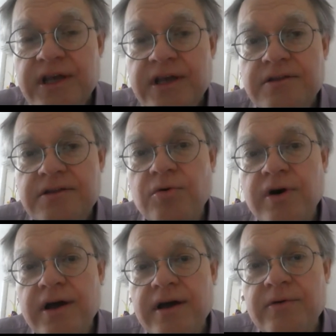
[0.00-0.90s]
So
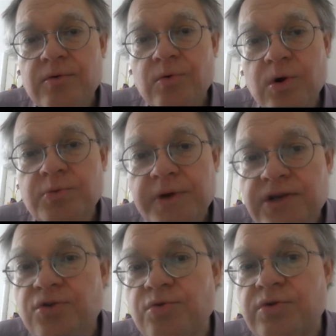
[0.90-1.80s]
uh, what we
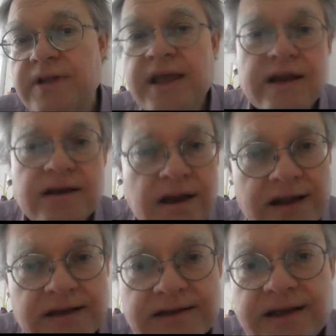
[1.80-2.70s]
do day and
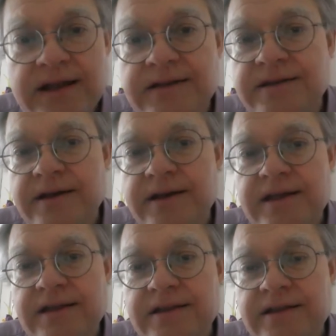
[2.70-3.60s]
night and uh,
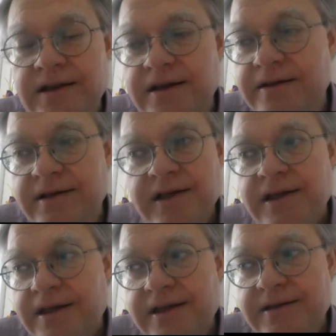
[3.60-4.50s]
in uh,
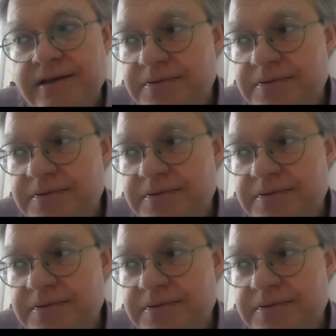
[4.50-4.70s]
uh,